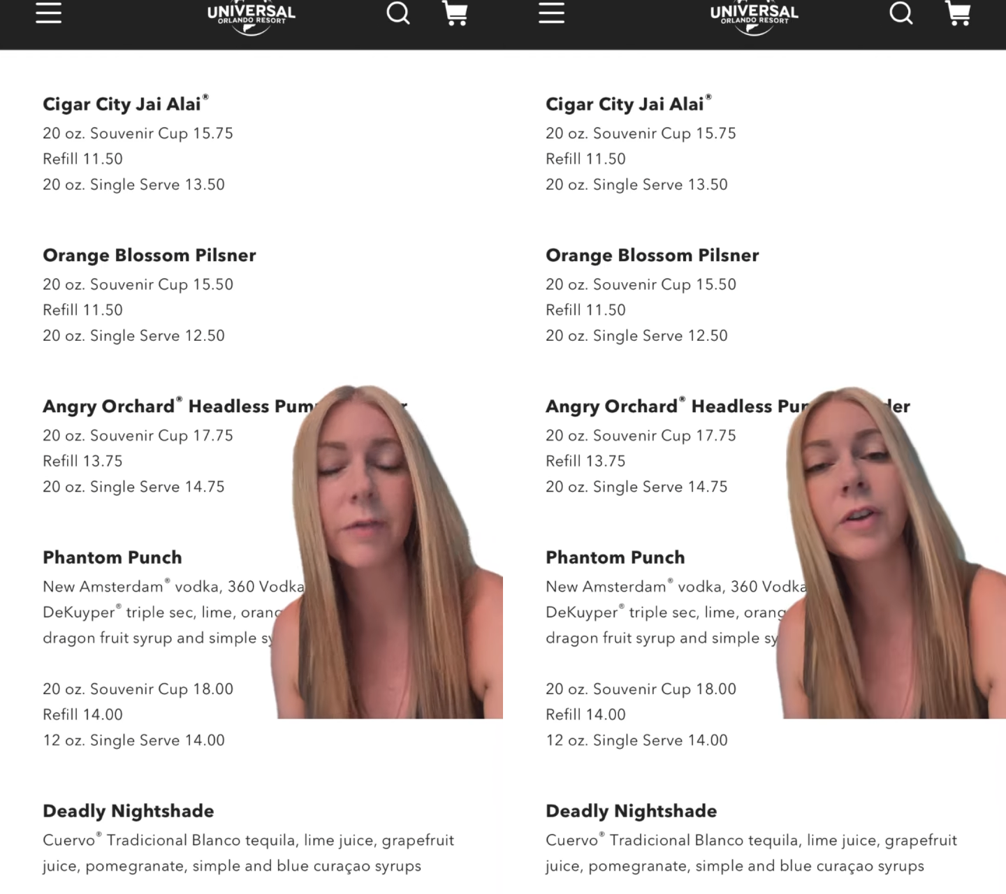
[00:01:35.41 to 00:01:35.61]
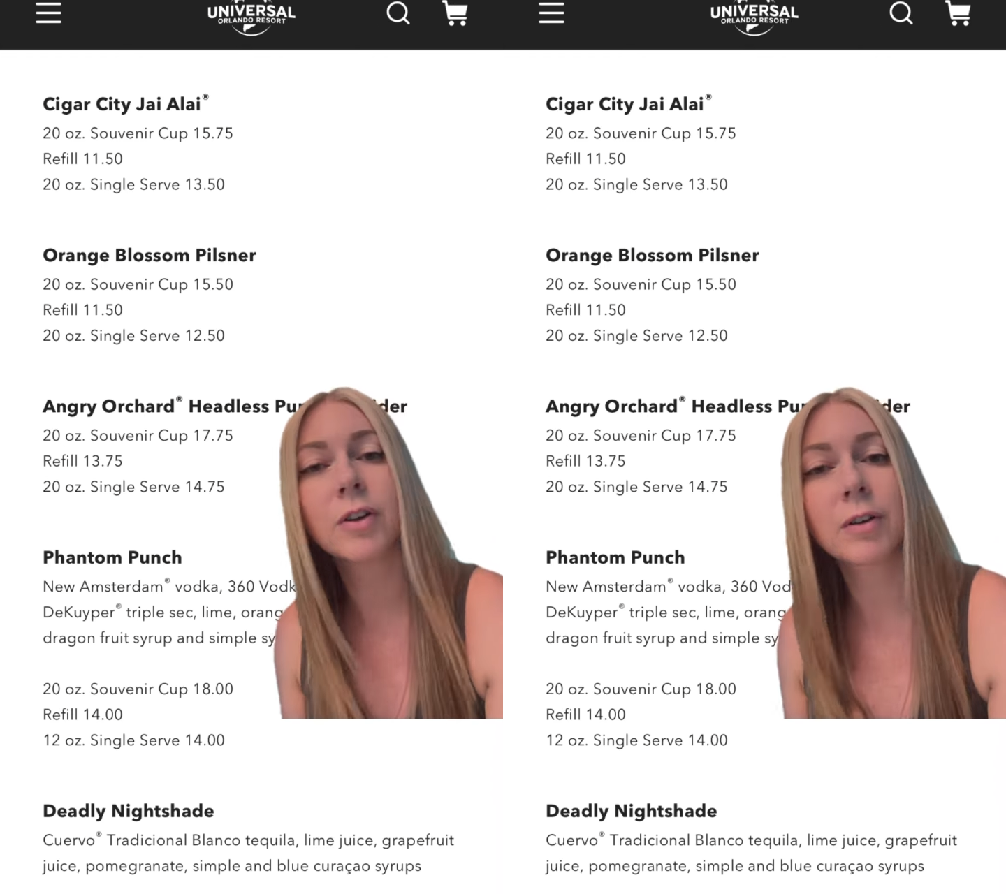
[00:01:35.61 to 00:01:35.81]

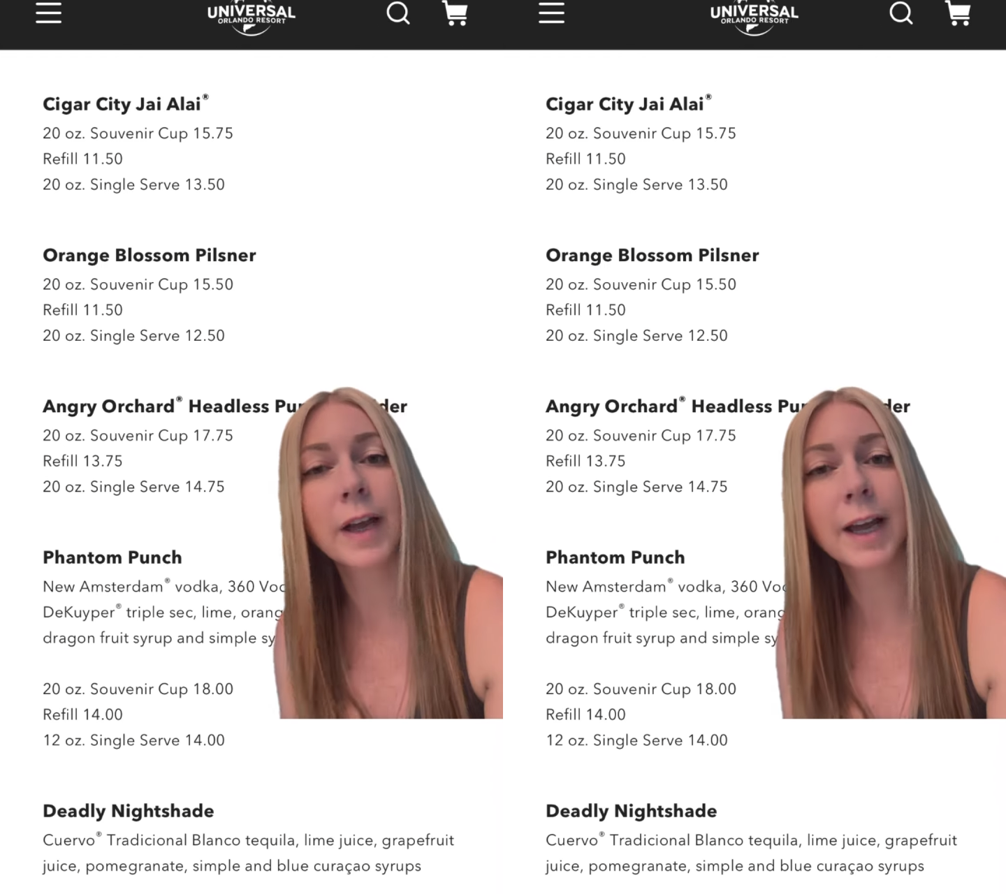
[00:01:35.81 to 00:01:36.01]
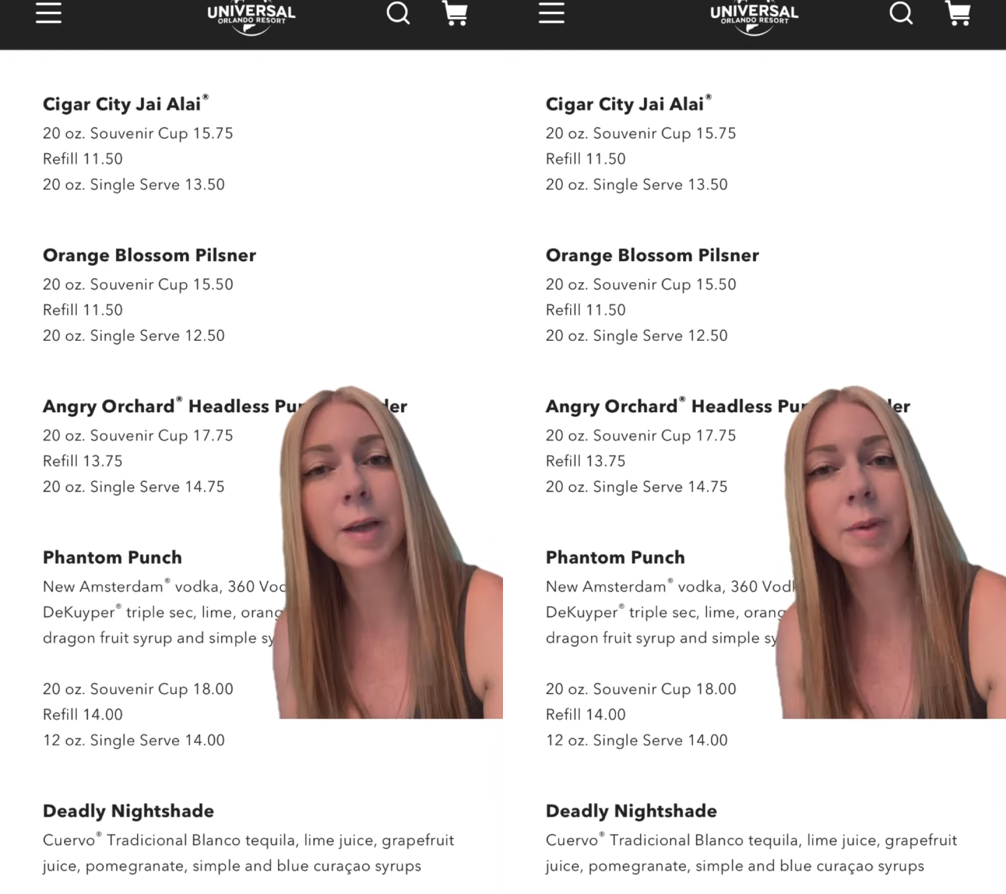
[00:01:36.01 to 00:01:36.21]
If you do
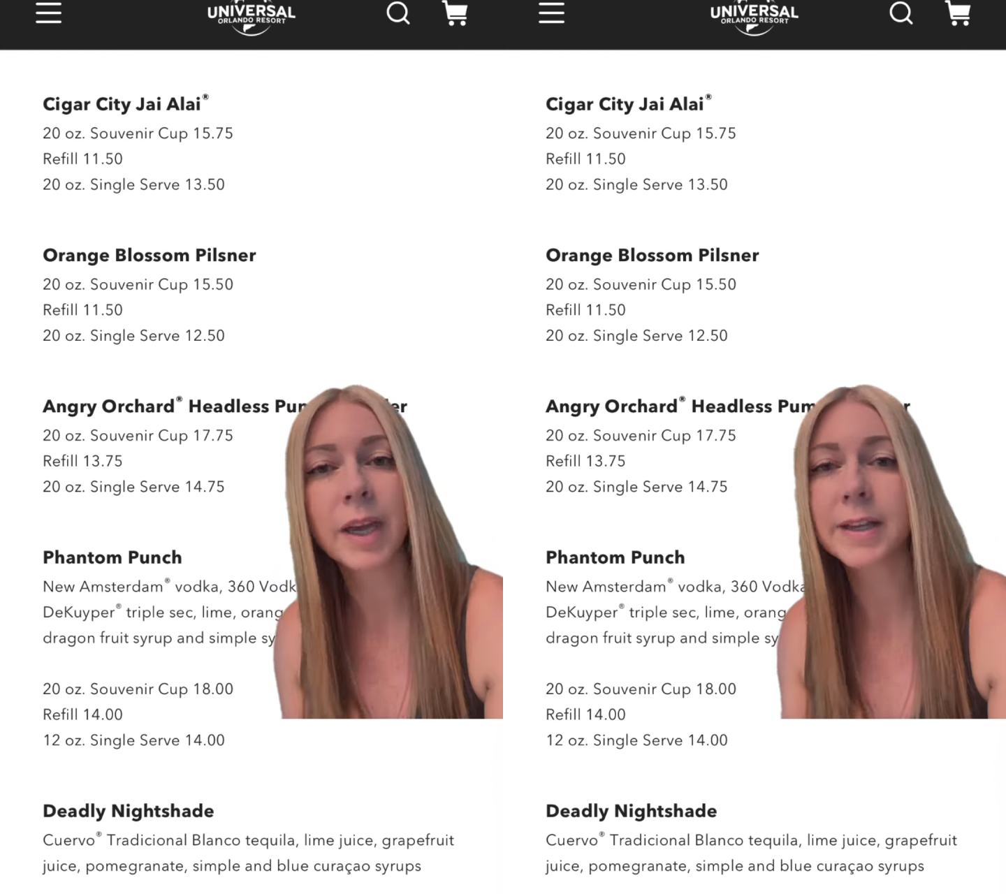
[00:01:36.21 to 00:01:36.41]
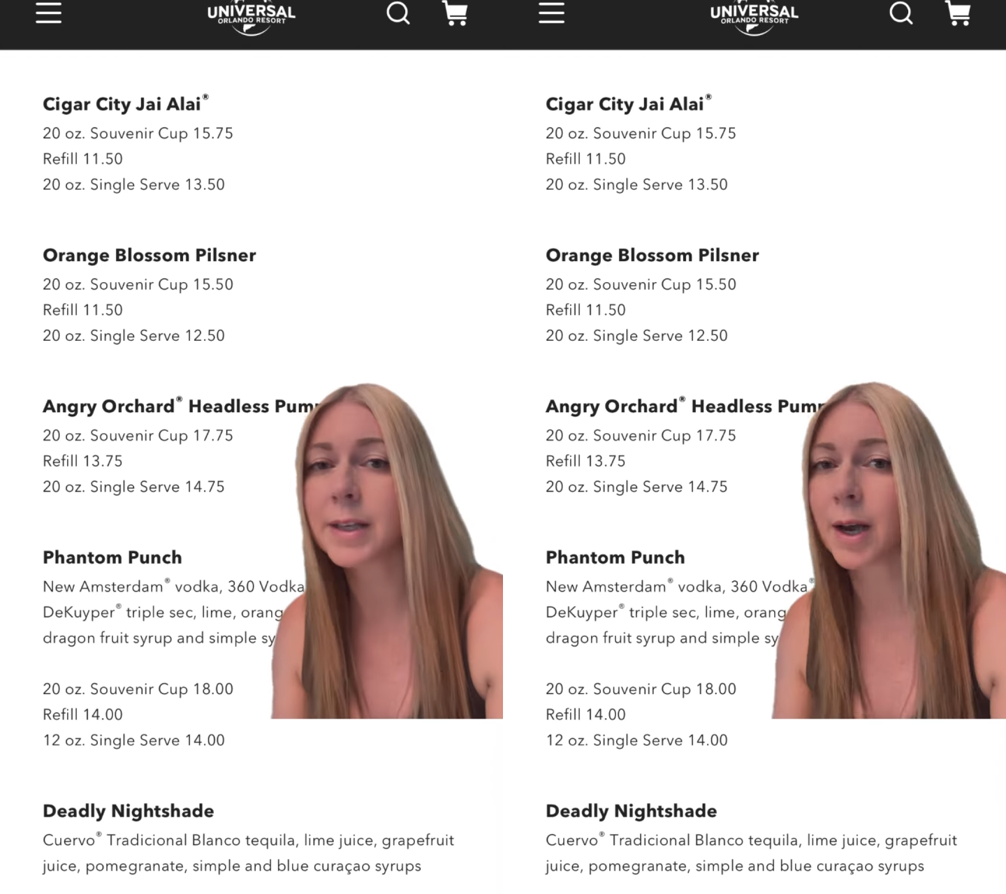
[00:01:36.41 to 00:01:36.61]
like IPAs,